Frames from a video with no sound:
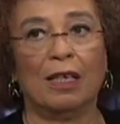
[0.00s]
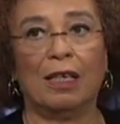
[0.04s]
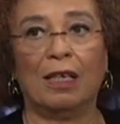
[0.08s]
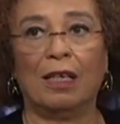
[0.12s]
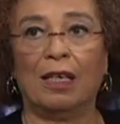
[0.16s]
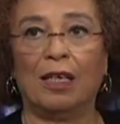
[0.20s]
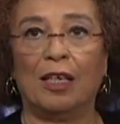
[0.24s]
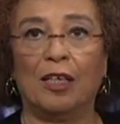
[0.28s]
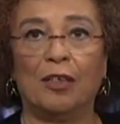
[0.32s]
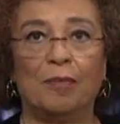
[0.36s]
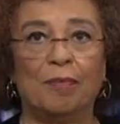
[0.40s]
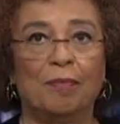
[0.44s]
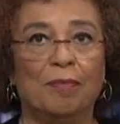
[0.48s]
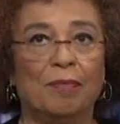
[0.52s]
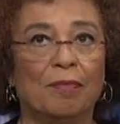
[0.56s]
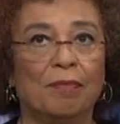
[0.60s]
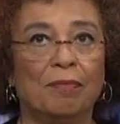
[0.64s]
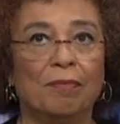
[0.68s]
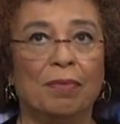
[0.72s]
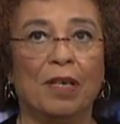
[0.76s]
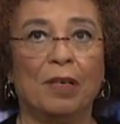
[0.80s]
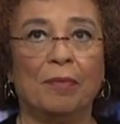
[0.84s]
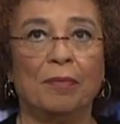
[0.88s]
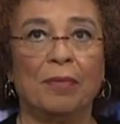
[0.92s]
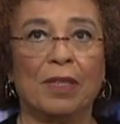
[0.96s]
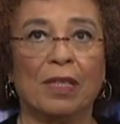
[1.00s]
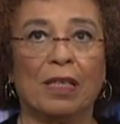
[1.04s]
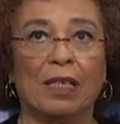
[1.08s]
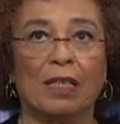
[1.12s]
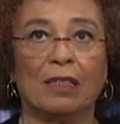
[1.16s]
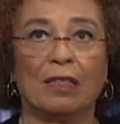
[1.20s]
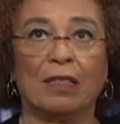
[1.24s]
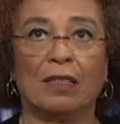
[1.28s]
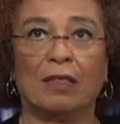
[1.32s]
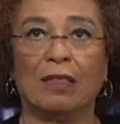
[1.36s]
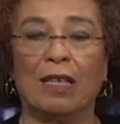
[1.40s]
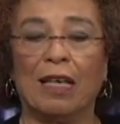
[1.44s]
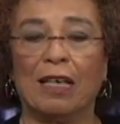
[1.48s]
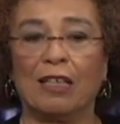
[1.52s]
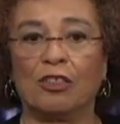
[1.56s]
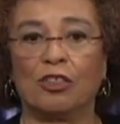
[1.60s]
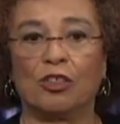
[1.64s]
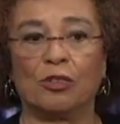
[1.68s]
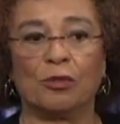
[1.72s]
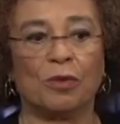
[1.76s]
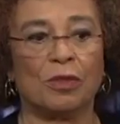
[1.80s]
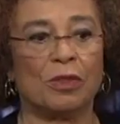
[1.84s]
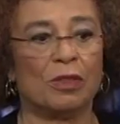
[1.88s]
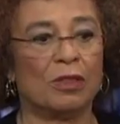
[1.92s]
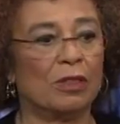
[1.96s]
um, public
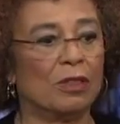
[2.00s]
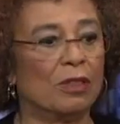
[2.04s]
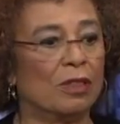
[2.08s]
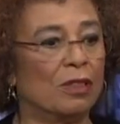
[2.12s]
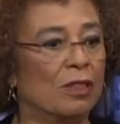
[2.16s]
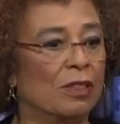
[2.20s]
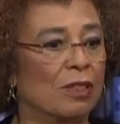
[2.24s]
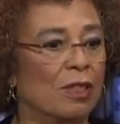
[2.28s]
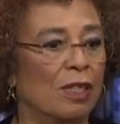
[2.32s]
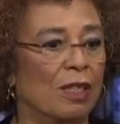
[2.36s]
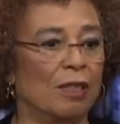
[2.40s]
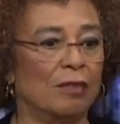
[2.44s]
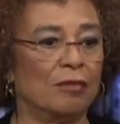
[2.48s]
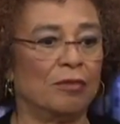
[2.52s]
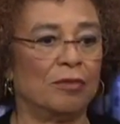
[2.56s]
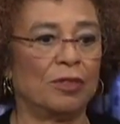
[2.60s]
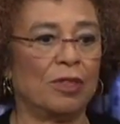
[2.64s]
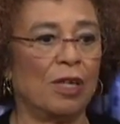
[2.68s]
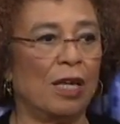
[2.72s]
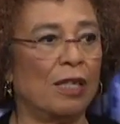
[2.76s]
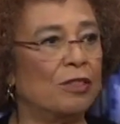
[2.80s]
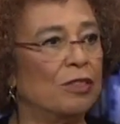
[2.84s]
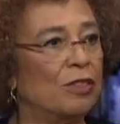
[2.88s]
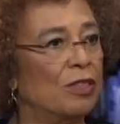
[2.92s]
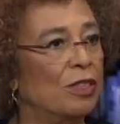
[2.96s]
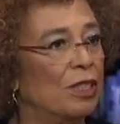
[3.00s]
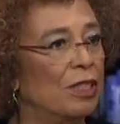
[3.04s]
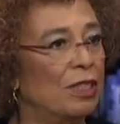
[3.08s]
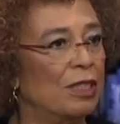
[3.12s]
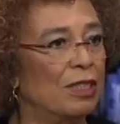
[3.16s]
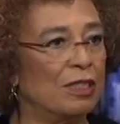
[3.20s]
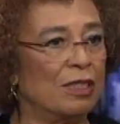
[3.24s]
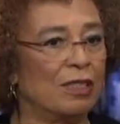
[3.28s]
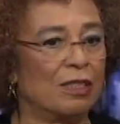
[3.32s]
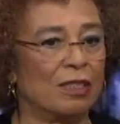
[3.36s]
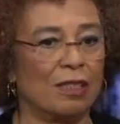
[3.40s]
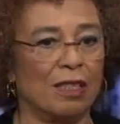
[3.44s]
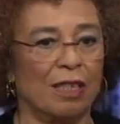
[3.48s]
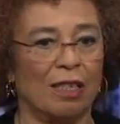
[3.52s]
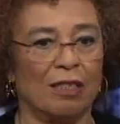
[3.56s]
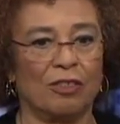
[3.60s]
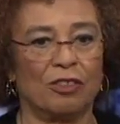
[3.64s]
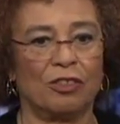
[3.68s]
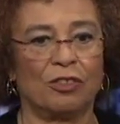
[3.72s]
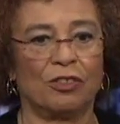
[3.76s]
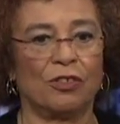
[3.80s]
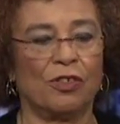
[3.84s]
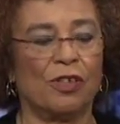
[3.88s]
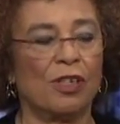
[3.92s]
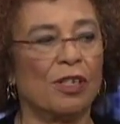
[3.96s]
intellectuals, uh, judges, uh,
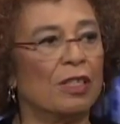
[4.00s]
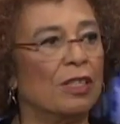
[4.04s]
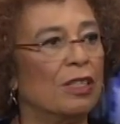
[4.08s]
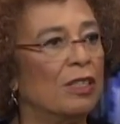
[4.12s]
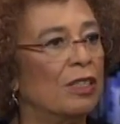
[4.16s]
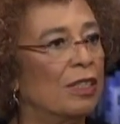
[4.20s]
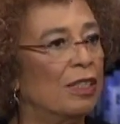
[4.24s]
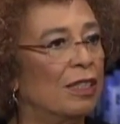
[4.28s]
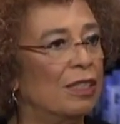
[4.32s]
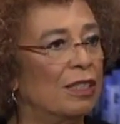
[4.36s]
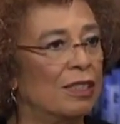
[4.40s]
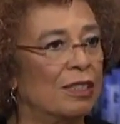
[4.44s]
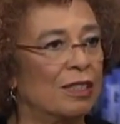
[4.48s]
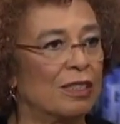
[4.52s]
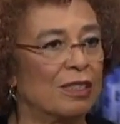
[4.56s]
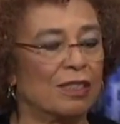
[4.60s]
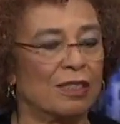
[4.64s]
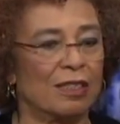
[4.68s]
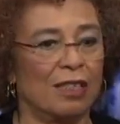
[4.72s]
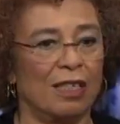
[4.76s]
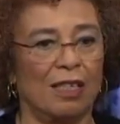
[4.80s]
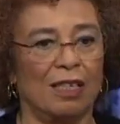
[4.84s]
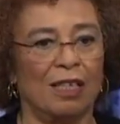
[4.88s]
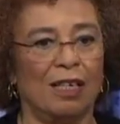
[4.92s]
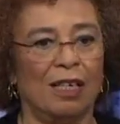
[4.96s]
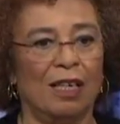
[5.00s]
journalists